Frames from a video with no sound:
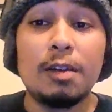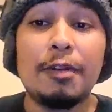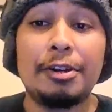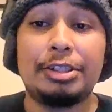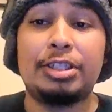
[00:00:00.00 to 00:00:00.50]

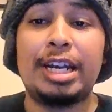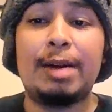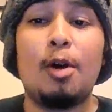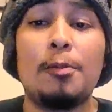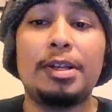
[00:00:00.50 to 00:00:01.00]
Very interesting,
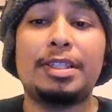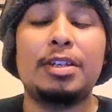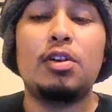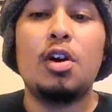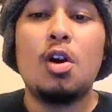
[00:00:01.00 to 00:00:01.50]
and I'm hoping to
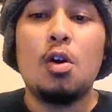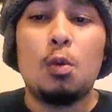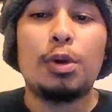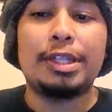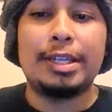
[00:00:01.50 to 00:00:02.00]
see
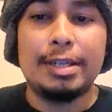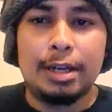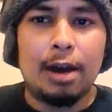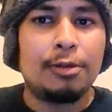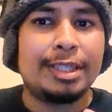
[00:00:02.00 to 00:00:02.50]
what the
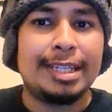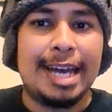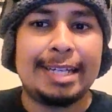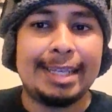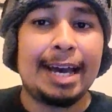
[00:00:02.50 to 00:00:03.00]

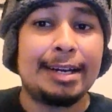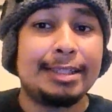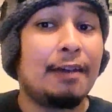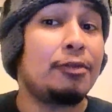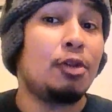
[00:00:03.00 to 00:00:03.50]

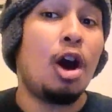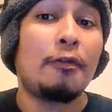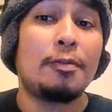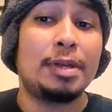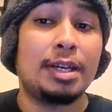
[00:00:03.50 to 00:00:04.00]
antagonists have to
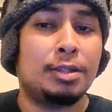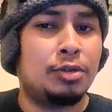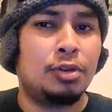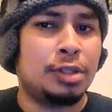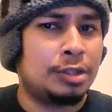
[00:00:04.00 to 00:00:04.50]
offer, because
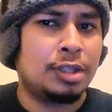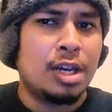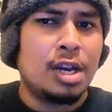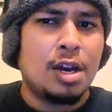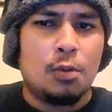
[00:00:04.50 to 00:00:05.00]

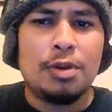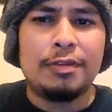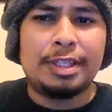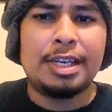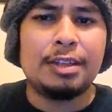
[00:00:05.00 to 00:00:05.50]

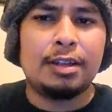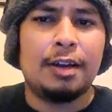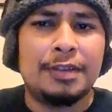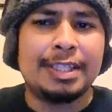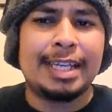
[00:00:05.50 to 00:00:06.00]
we've seen
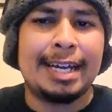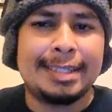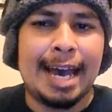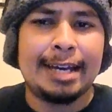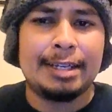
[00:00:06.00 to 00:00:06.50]
of these
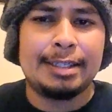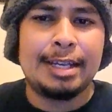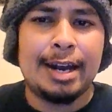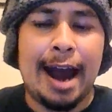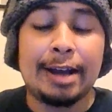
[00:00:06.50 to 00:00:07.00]
antagonists,
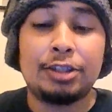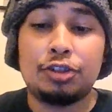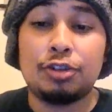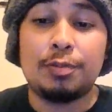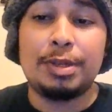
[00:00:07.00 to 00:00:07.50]
they're actually
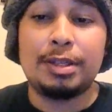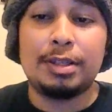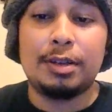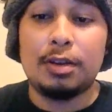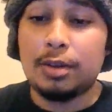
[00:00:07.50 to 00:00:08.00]
shown to be
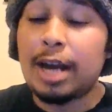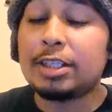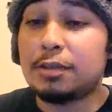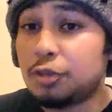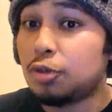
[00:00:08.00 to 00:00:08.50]

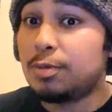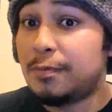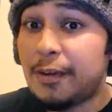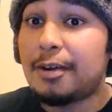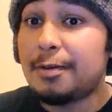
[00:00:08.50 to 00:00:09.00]

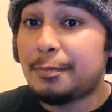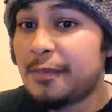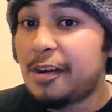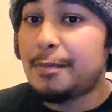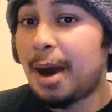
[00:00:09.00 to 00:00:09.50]
very,
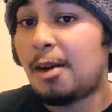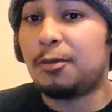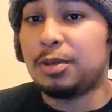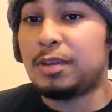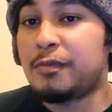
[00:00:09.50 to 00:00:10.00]
very powerful.